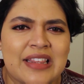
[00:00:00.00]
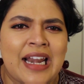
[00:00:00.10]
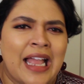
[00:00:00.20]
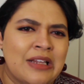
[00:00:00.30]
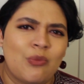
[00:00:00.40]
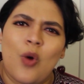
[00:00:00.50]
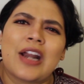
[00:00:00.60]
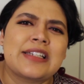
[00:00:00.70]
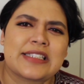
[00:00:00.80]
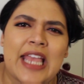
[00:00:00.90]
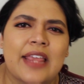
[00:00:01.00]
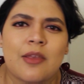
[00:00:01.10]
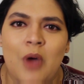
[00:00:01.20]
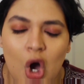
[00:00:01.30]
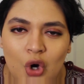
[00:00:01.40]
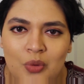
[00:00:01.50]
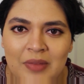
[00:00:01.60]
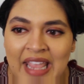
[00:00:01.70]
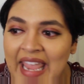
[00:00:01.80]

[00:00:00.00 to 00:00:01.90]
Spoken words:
that I wanted to take them home.